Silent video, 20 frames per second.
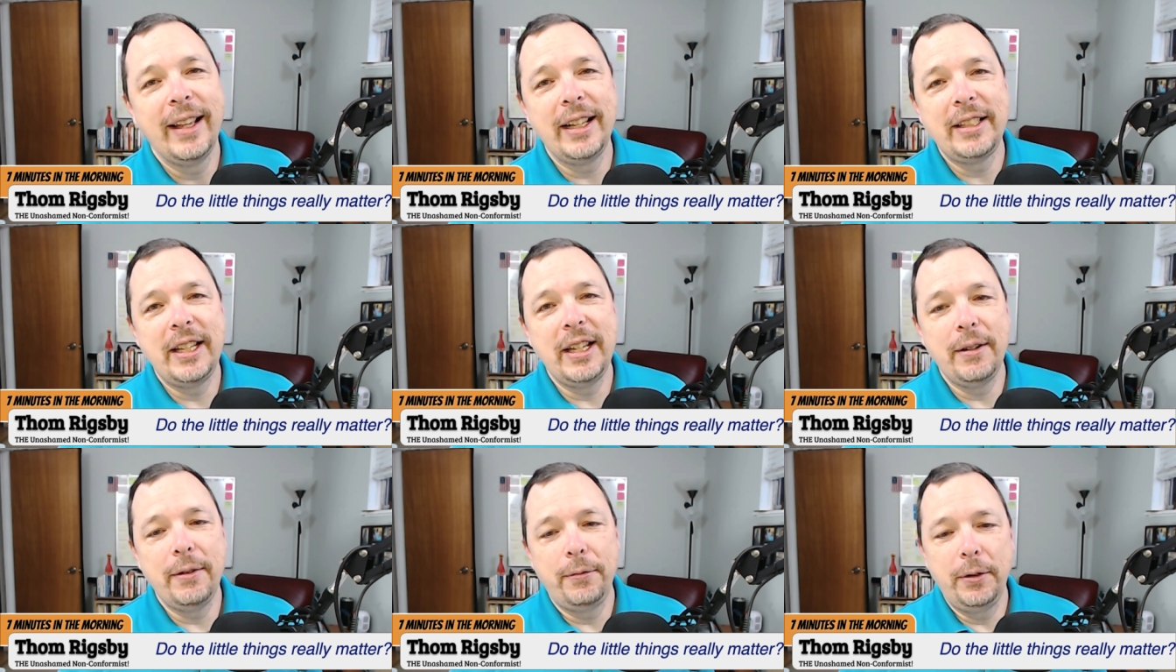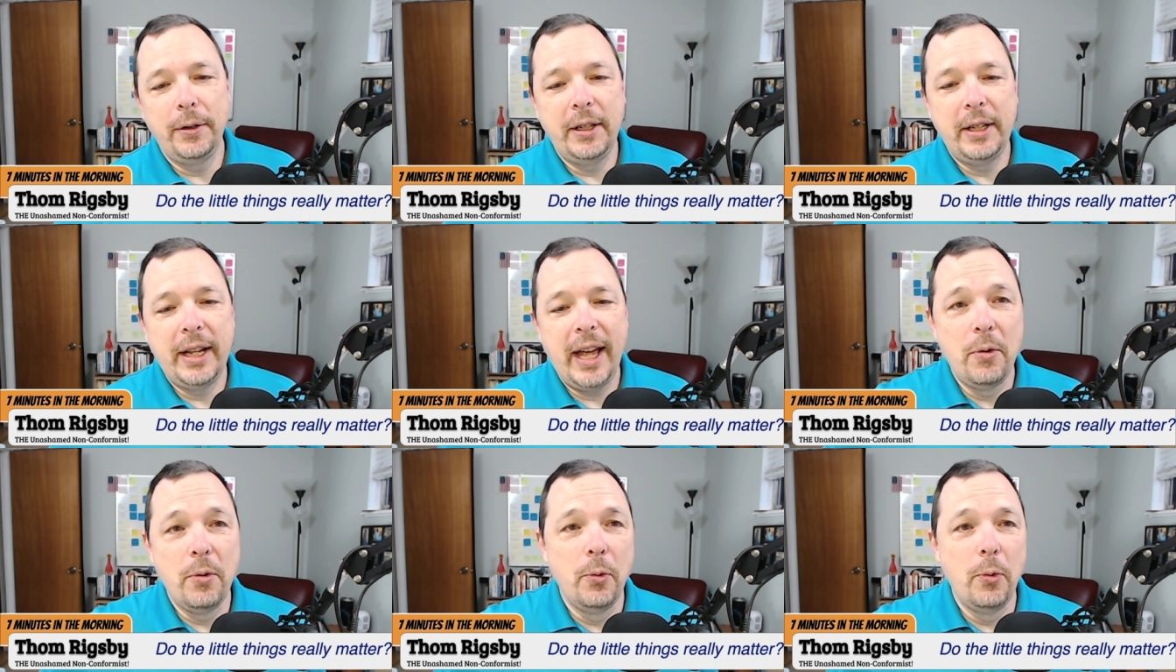that's it for
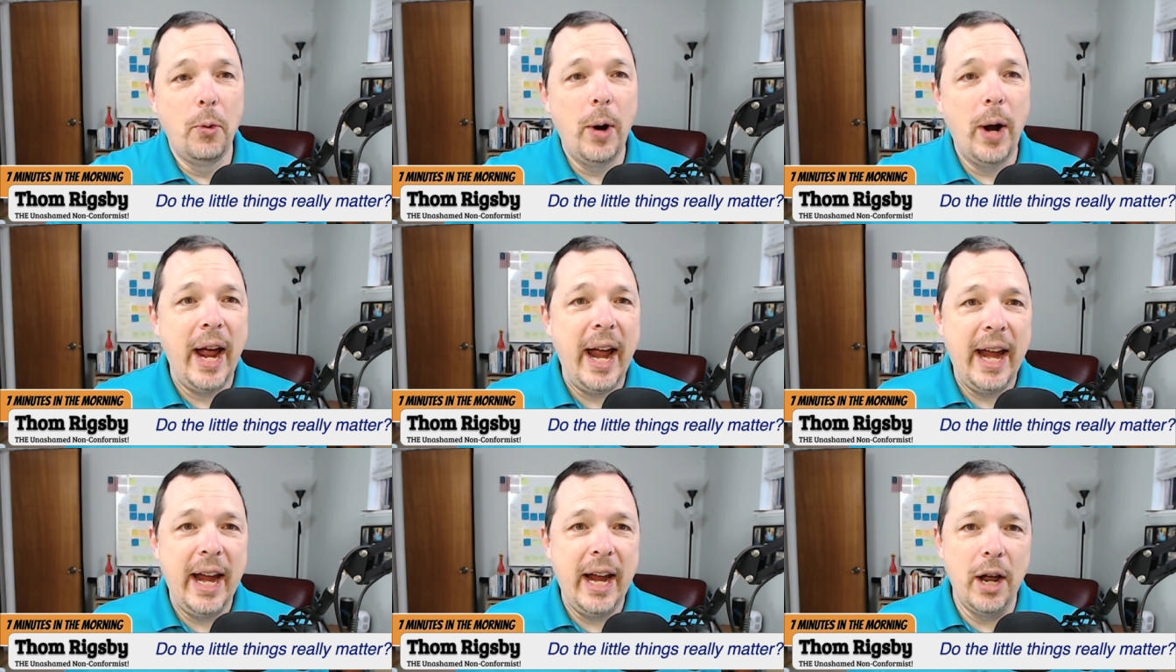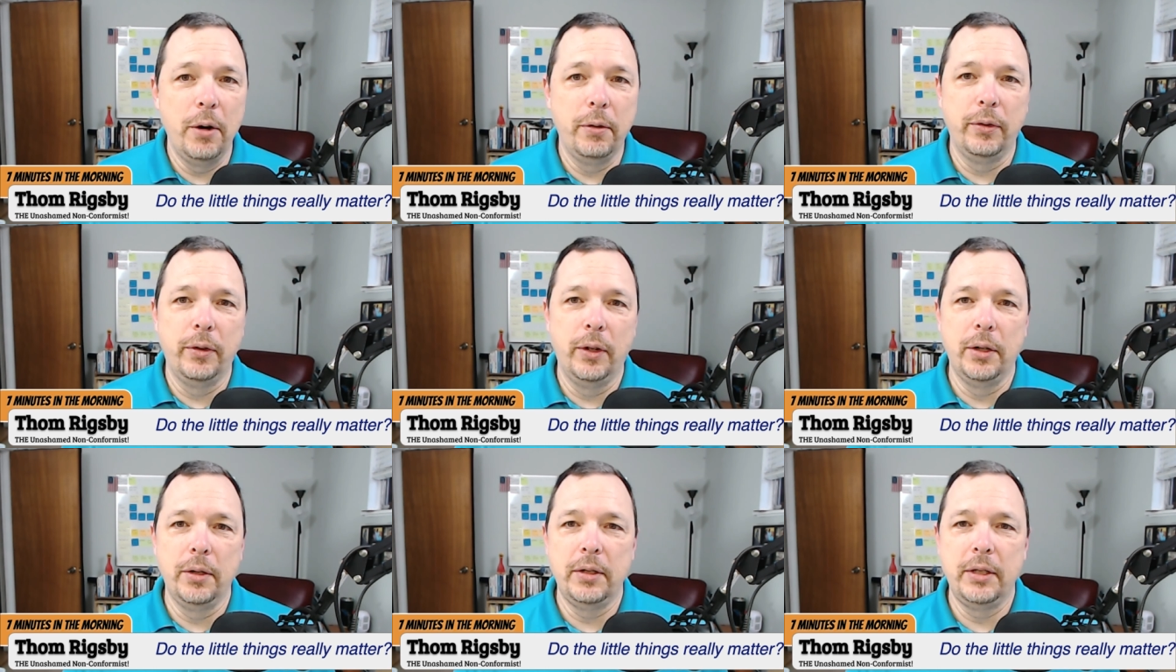today. Way
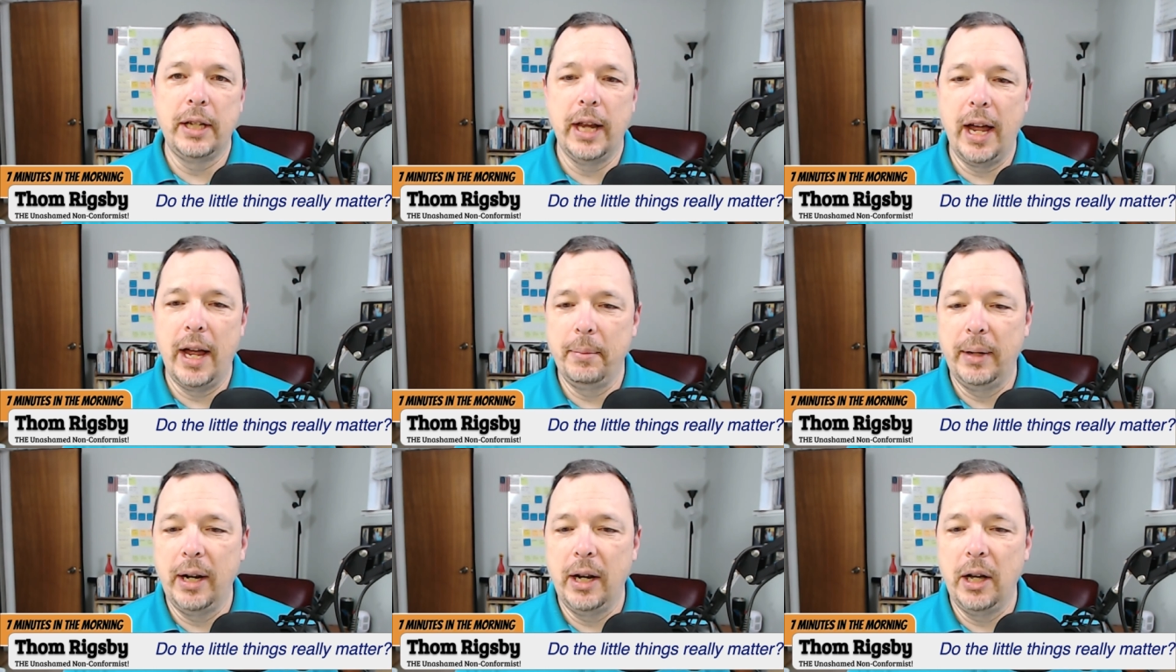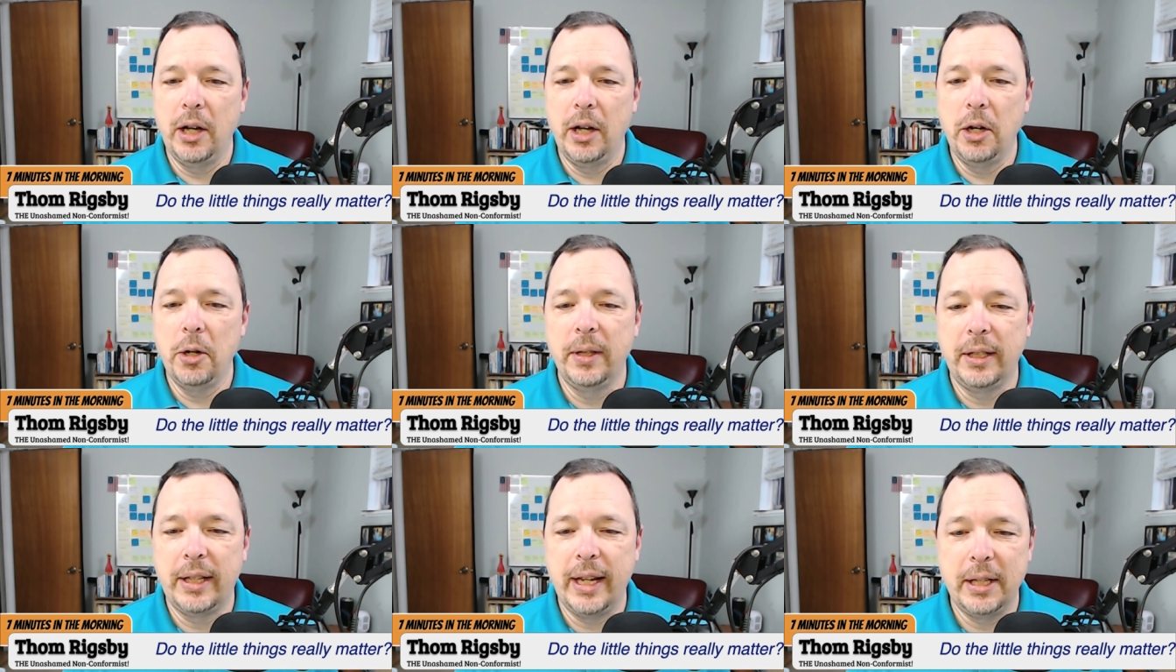over on time, but I
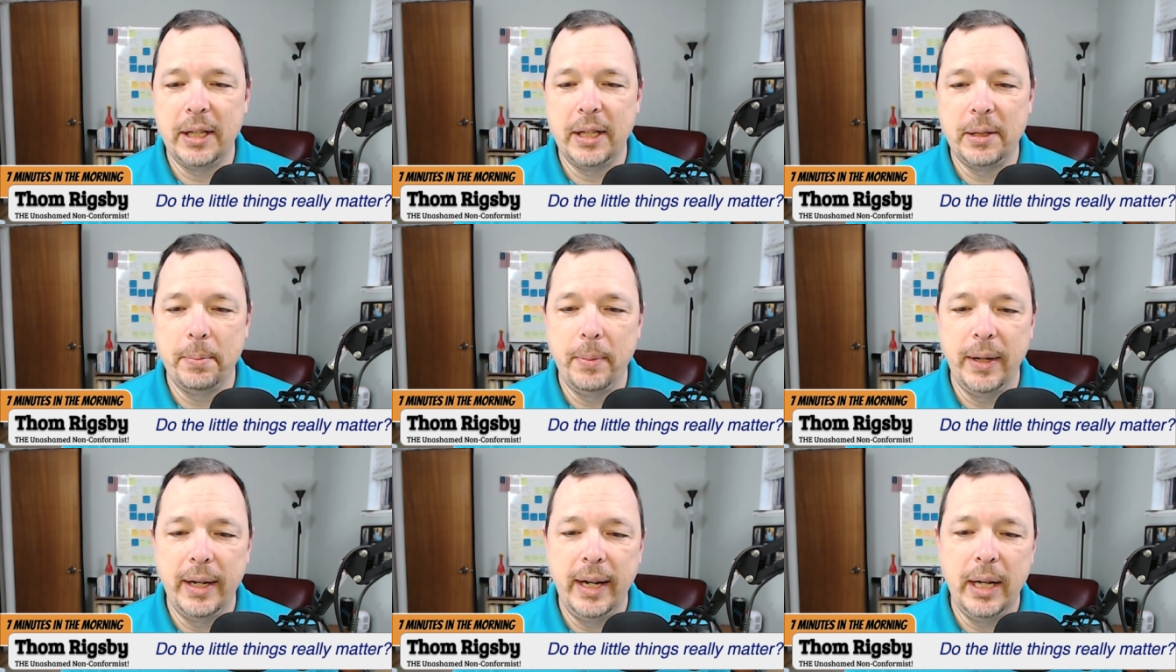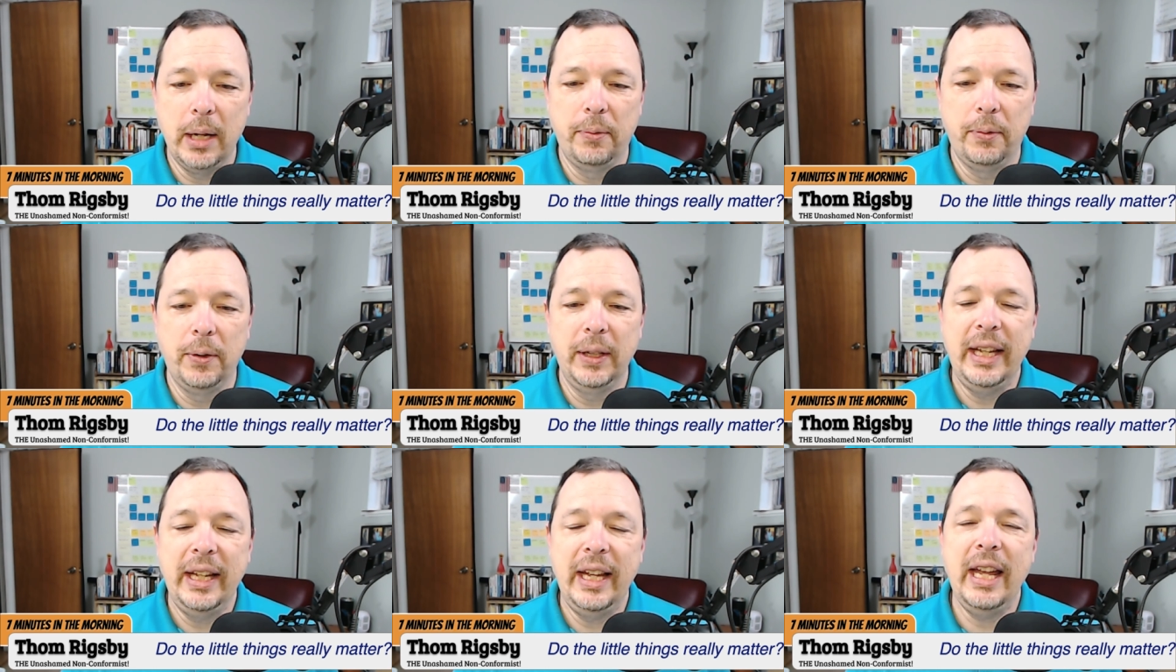hope that that's been helpful.